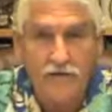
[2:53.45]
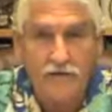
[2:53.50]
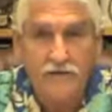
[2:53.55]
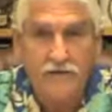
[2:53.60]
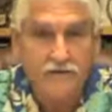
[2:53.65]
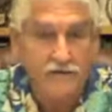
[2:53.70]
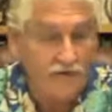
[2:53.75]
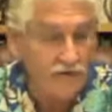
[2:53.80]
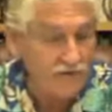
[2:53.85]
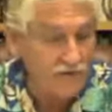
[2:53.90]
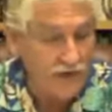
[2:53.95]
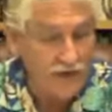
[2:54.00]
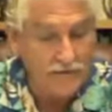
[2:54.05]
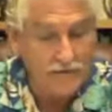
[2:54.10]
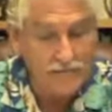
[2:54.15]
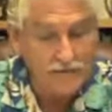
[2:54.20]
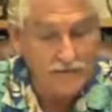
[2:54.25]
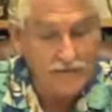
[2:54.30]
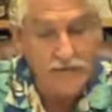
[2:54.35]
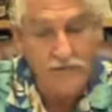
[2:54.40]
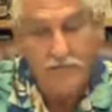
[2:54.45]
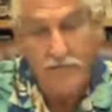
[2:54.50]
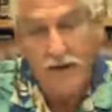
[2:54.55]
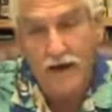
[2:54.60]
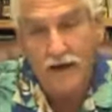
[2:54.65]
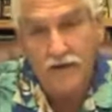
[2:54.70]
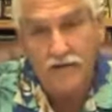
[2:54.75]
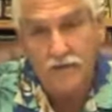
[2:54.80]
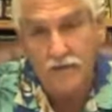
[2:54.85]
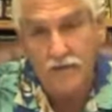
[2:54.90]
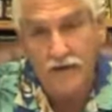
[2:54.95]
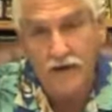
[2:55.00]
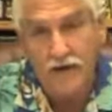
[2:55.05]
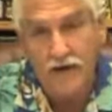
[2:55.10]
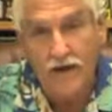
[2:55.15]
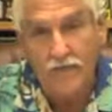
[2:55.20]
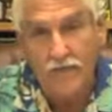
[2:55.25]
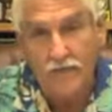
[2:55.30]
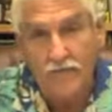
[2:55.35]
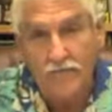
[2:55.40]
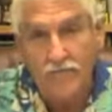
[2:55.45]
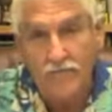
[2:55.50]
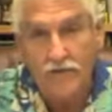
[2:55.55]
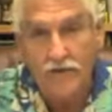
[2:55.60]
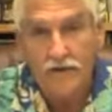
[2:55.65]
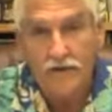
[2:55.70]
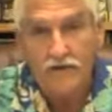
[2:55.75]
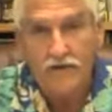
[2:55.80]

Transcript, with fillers: and sometimes it's impossible to help them.